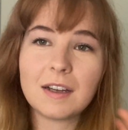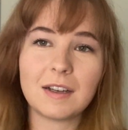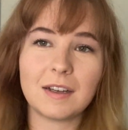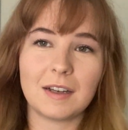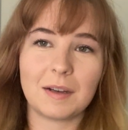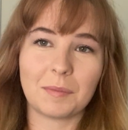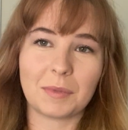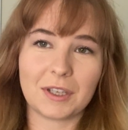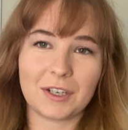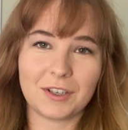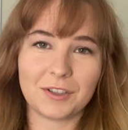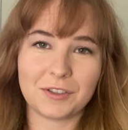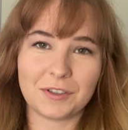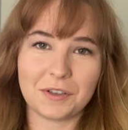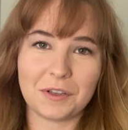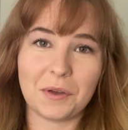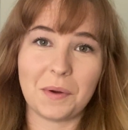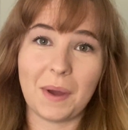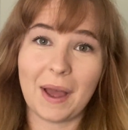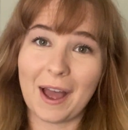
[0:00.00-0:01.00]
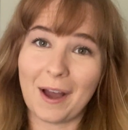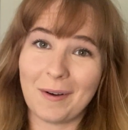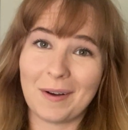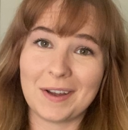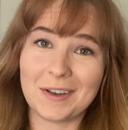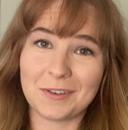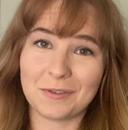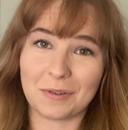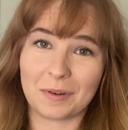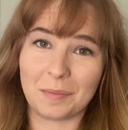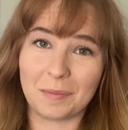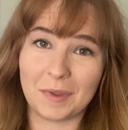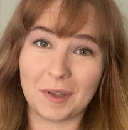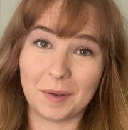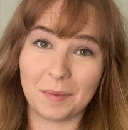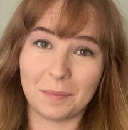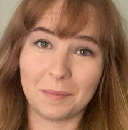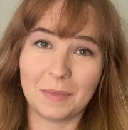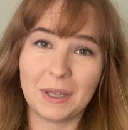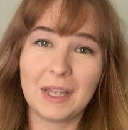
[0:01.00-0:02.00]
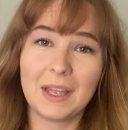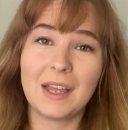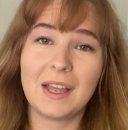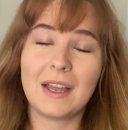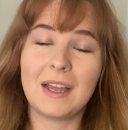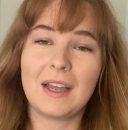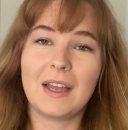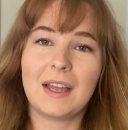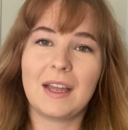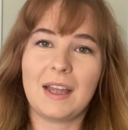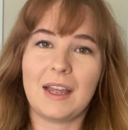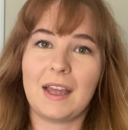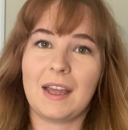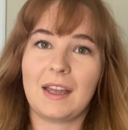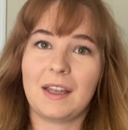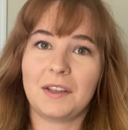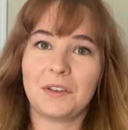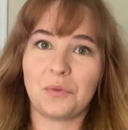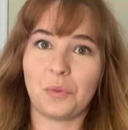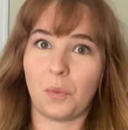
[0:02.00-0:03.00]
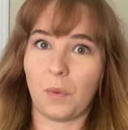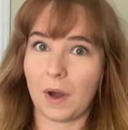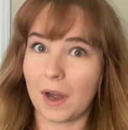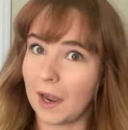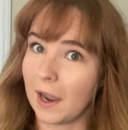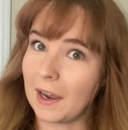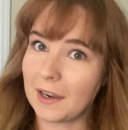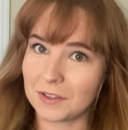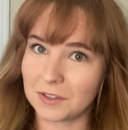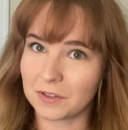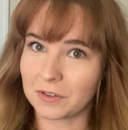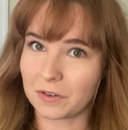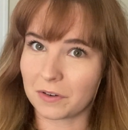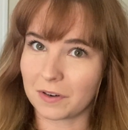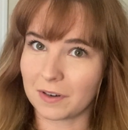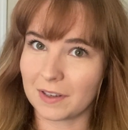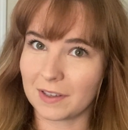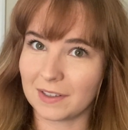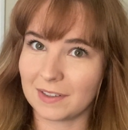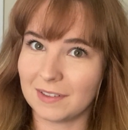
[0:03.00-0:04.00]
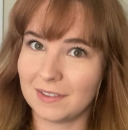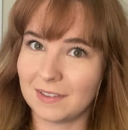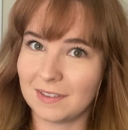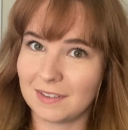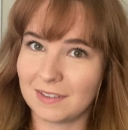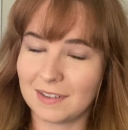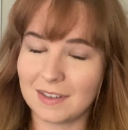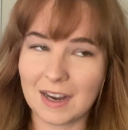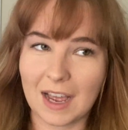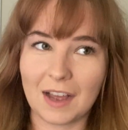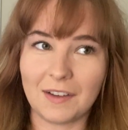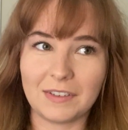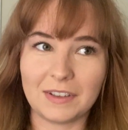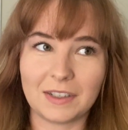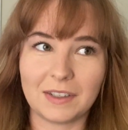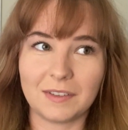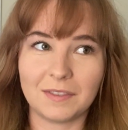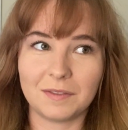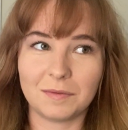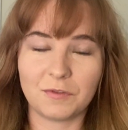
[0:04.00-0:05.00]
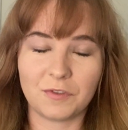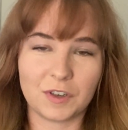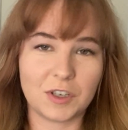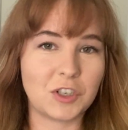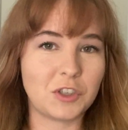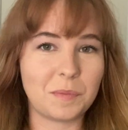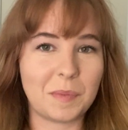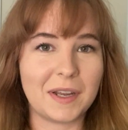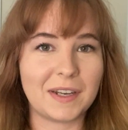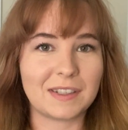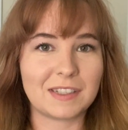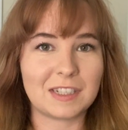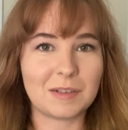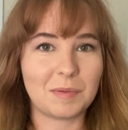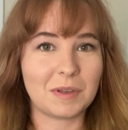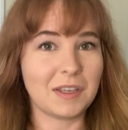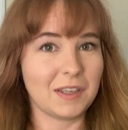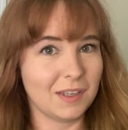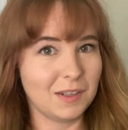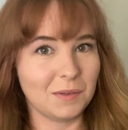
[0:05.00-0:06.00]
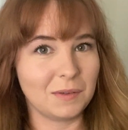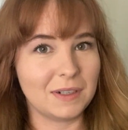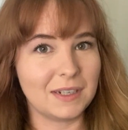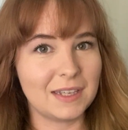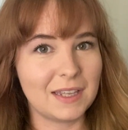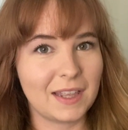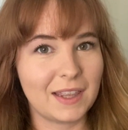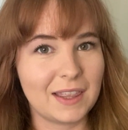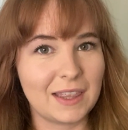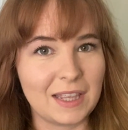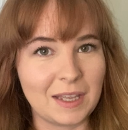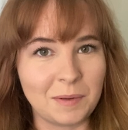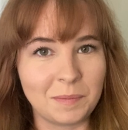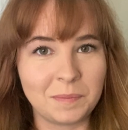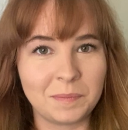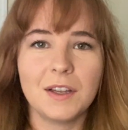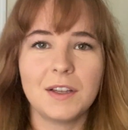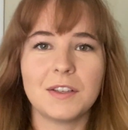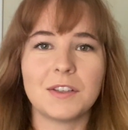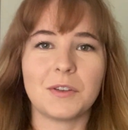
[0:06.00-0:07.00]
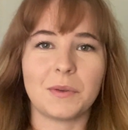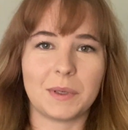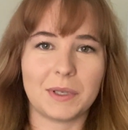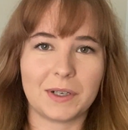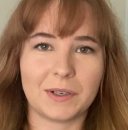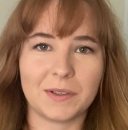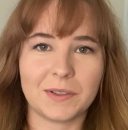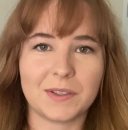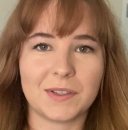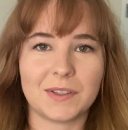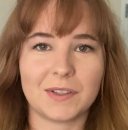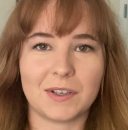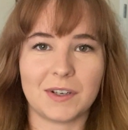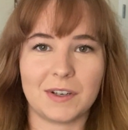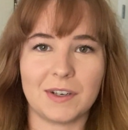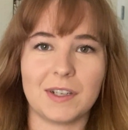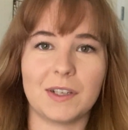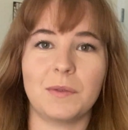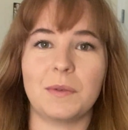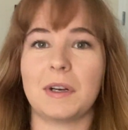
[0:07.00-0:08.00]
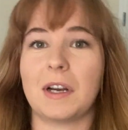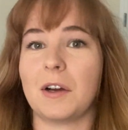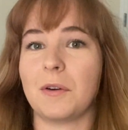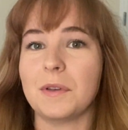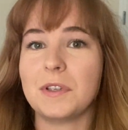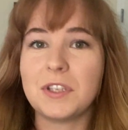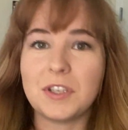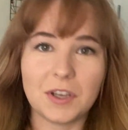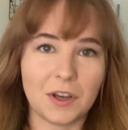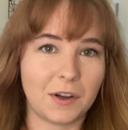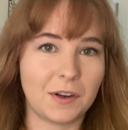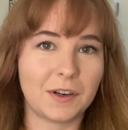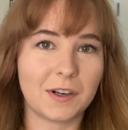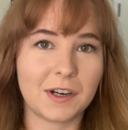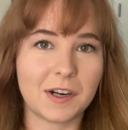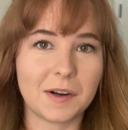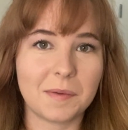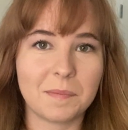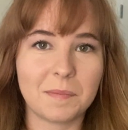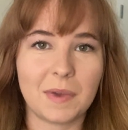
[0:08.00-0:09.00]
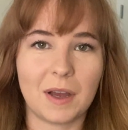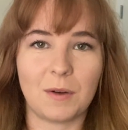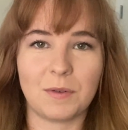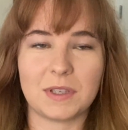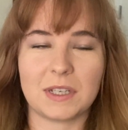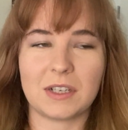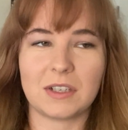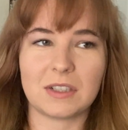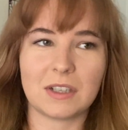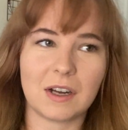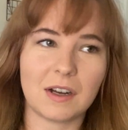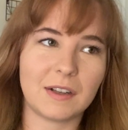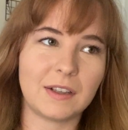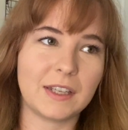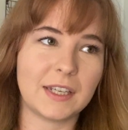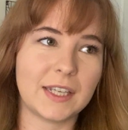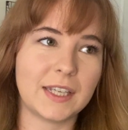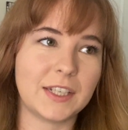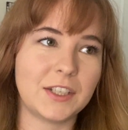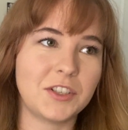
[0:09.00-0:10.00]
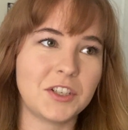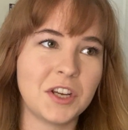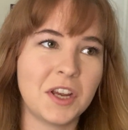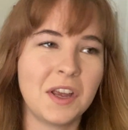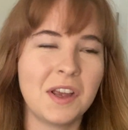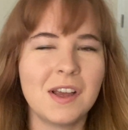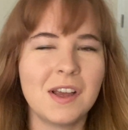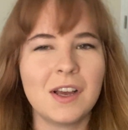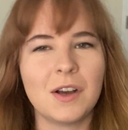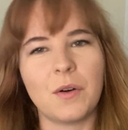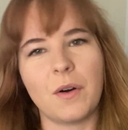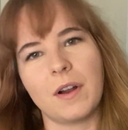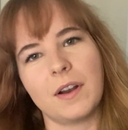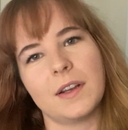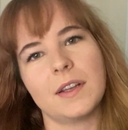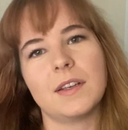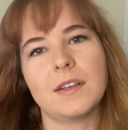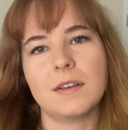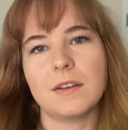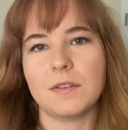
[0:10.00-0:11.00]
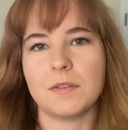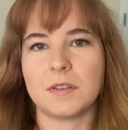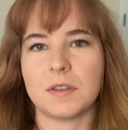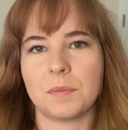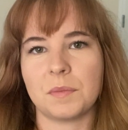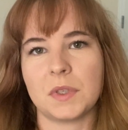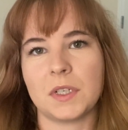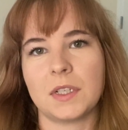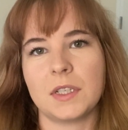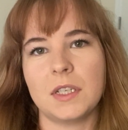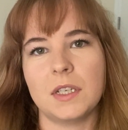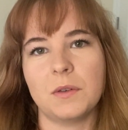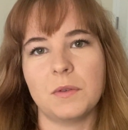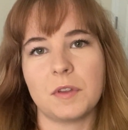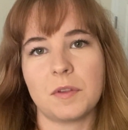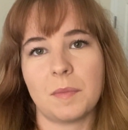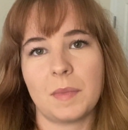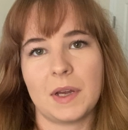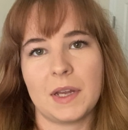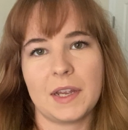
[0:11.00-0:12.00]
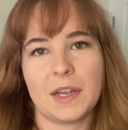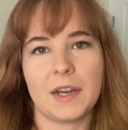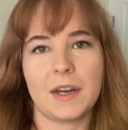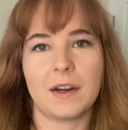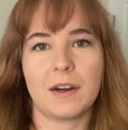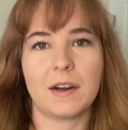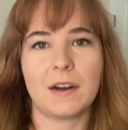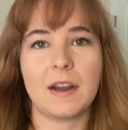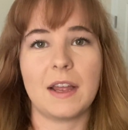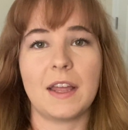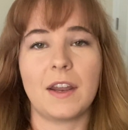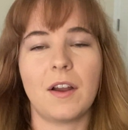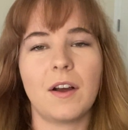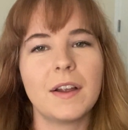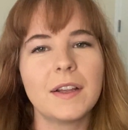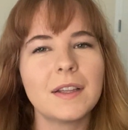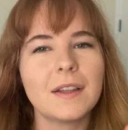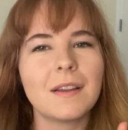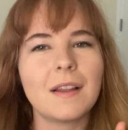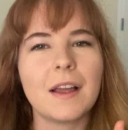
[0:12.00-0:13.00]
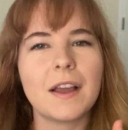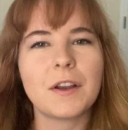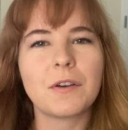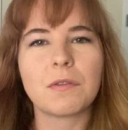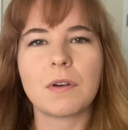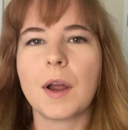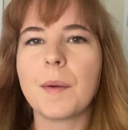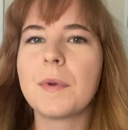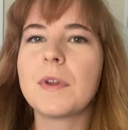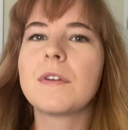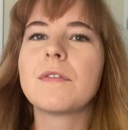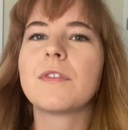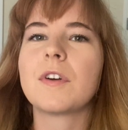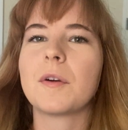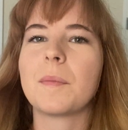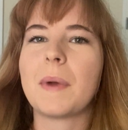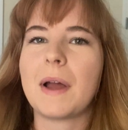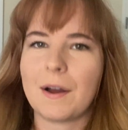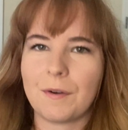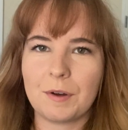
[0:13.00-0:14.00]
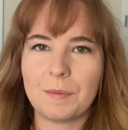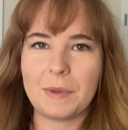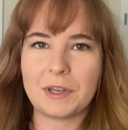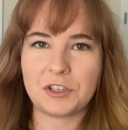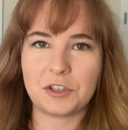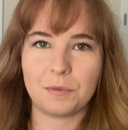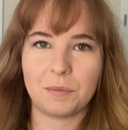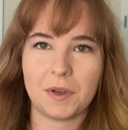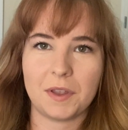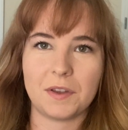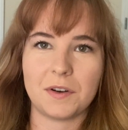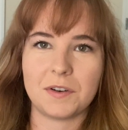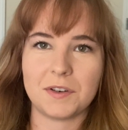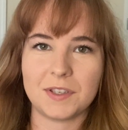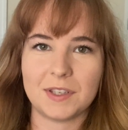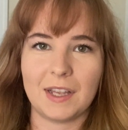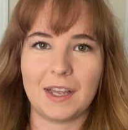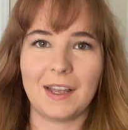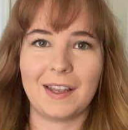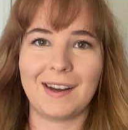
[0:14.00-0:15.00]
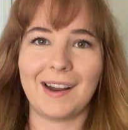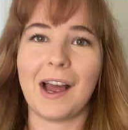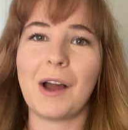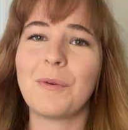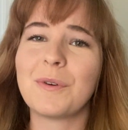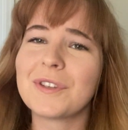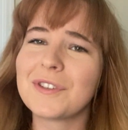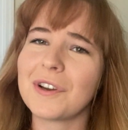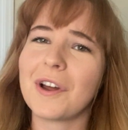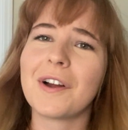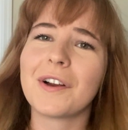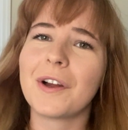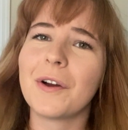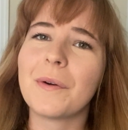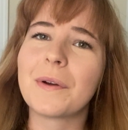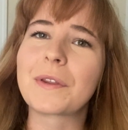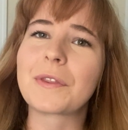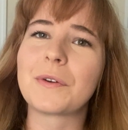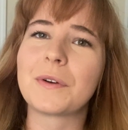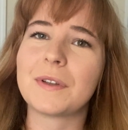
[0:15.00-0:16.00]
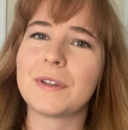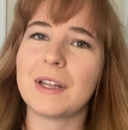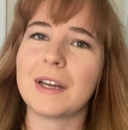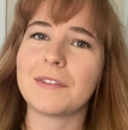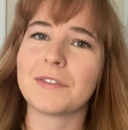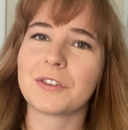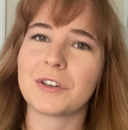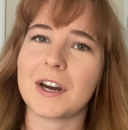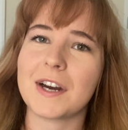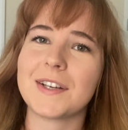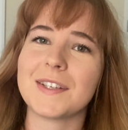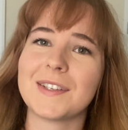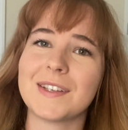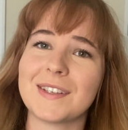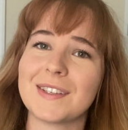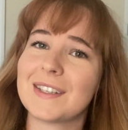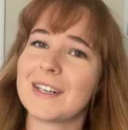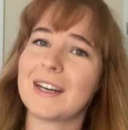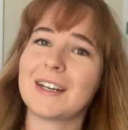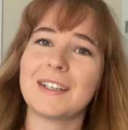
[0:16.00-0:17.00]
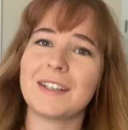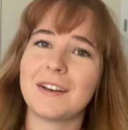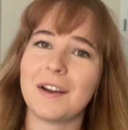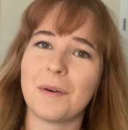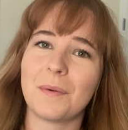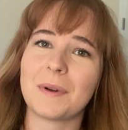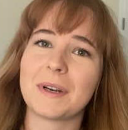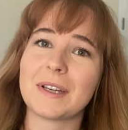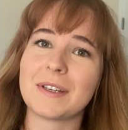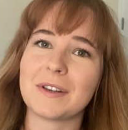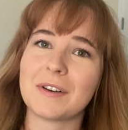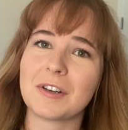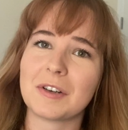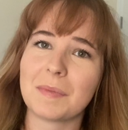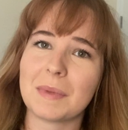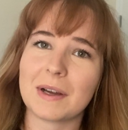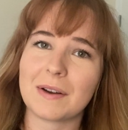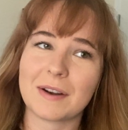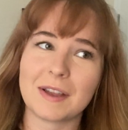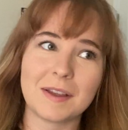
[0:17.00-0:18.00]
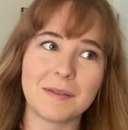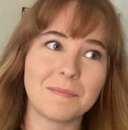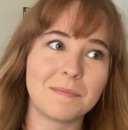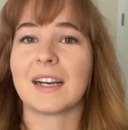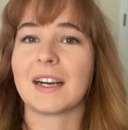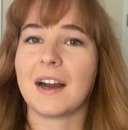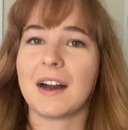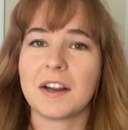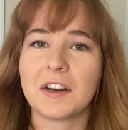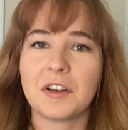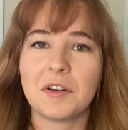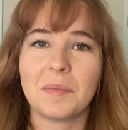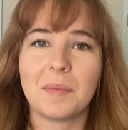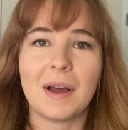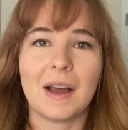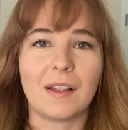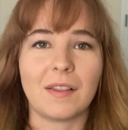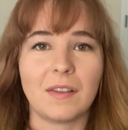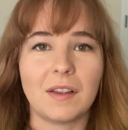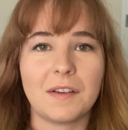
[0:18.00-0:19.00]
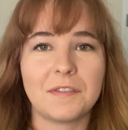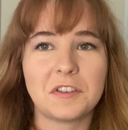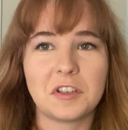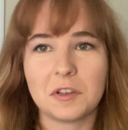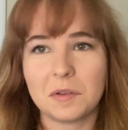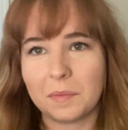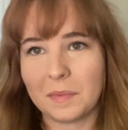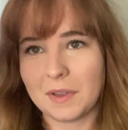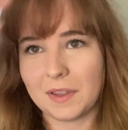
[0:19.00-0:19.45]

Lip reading: I'm gonna show you how I trim them and why I started having fringe bangs to begin with. So it all started when I was younger. I was in college, wanted to do something new with my hair, and unlike Robin from How I Met Your Mother said, I was not going through a life crisis and I did not want to talk about it. I got them, I loved them.